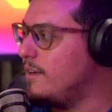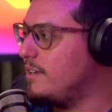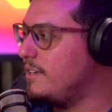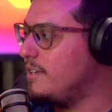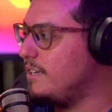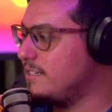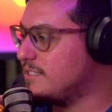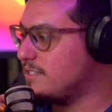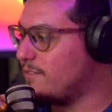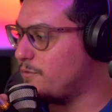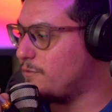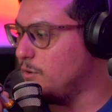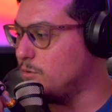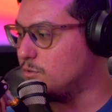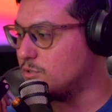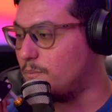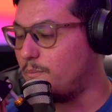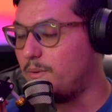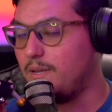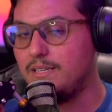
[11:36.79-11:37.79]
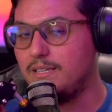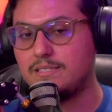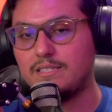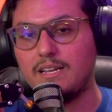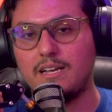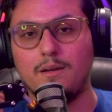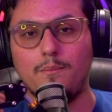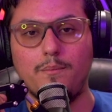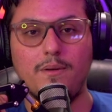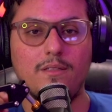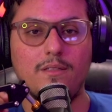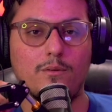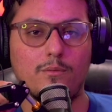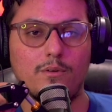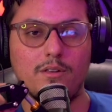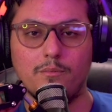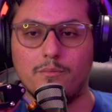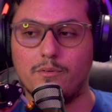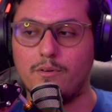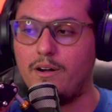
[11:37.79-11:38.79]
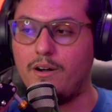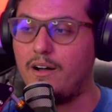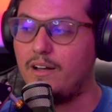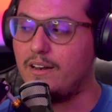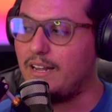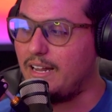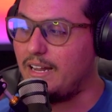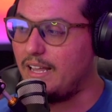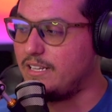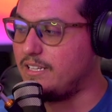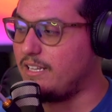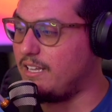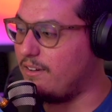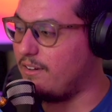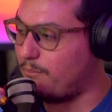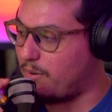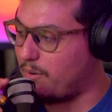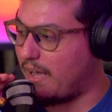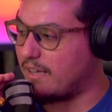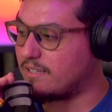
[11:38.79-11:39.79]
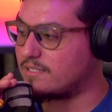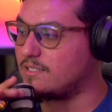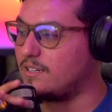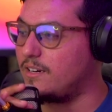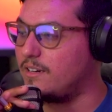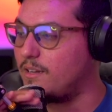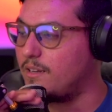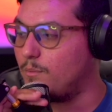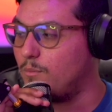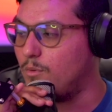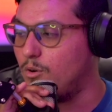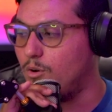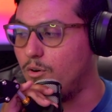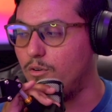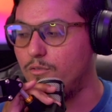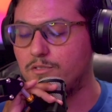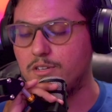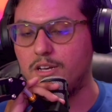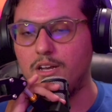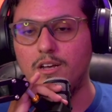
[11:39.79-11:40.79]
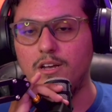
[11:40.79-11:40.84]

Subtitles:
He's a future piece that could be there when LeBron and AD have passed on and moved